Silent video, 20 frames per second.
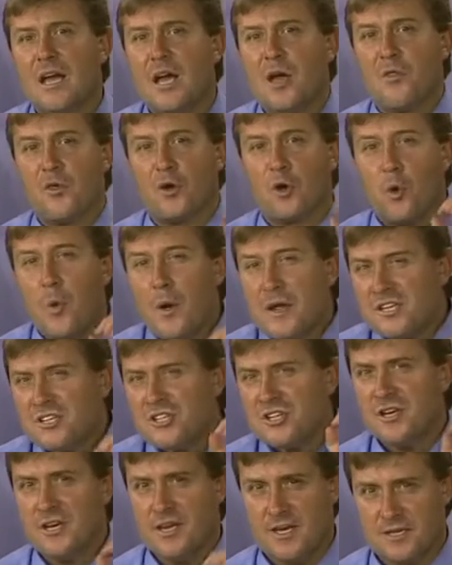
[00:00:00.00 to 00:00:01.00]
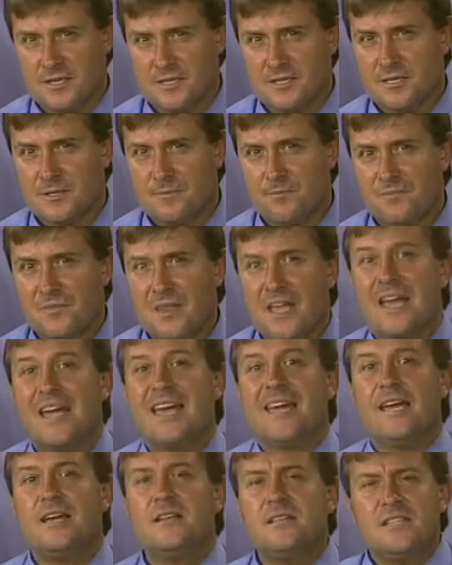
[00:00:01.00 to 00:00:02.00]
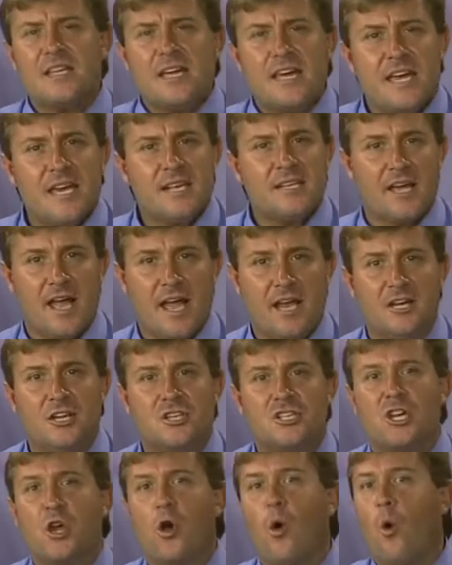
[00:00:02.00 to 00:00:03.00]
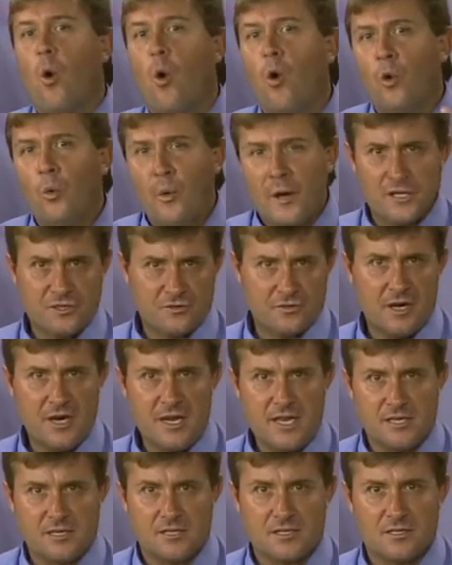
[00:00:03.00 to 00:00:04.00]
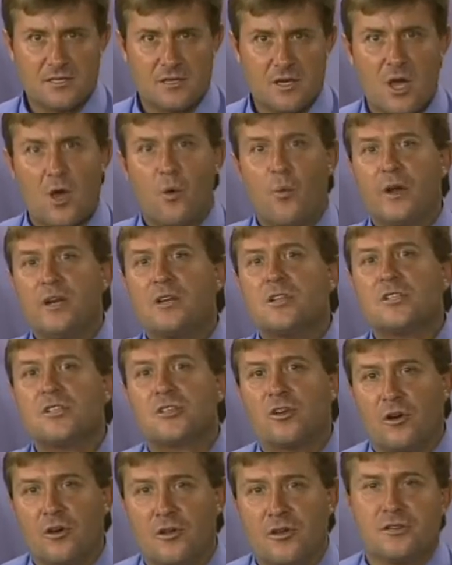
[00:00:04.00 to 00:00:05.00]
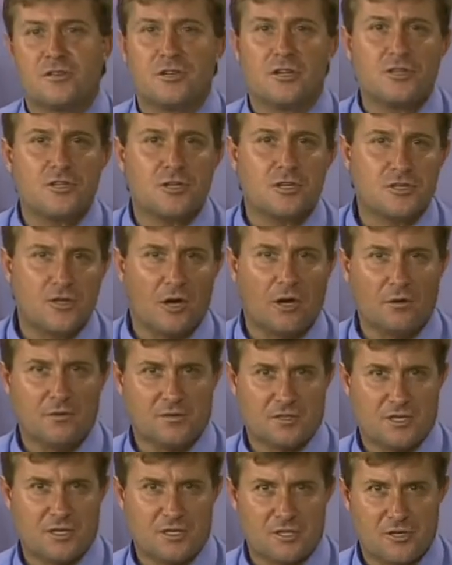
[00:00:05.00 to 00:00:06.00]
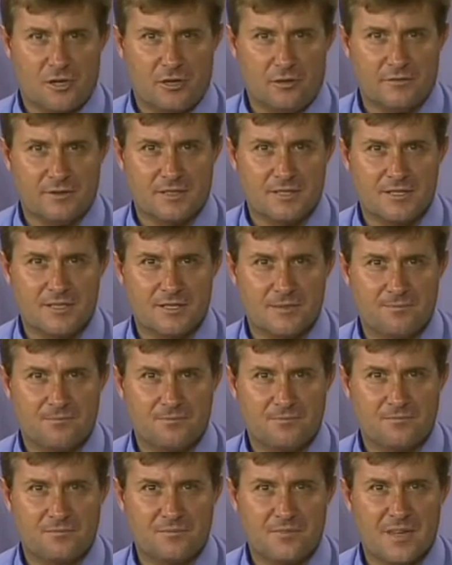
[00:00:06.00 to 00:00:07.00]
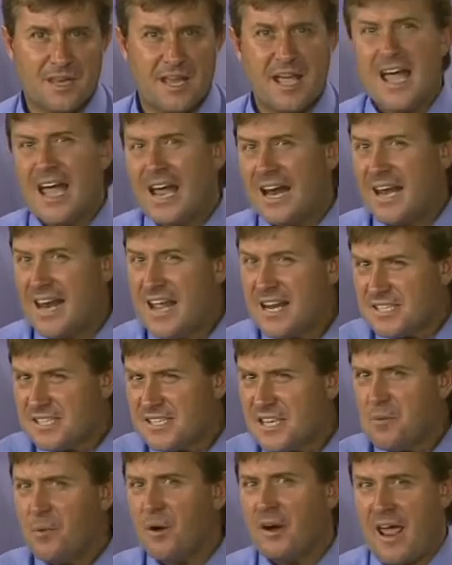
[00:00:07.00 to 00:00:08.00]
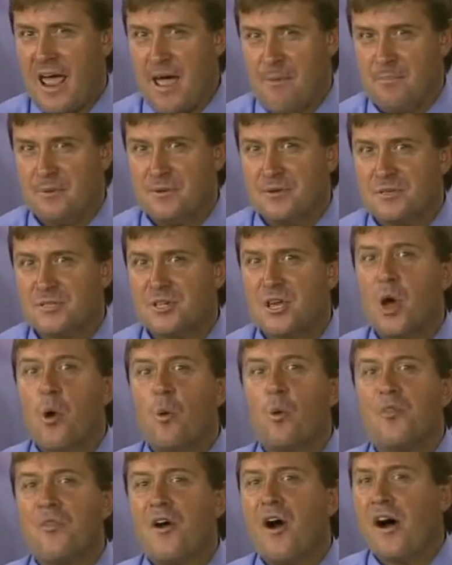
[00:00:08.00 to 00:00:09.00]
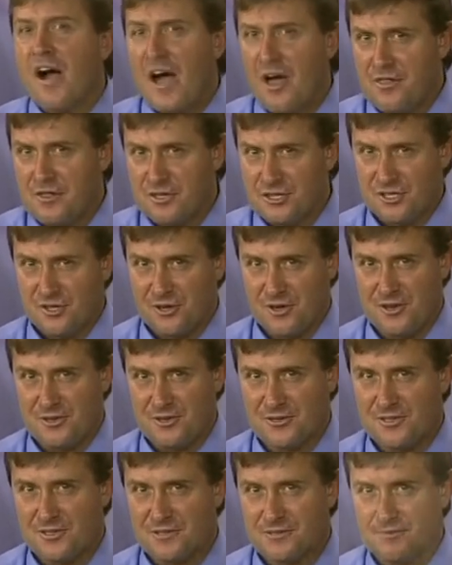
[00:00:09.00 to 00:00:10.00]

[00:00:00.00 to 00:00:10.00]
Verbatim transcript: The question is, is heat energy always released when a solute dissolves in a solvent? Let's see what happens with our other solute.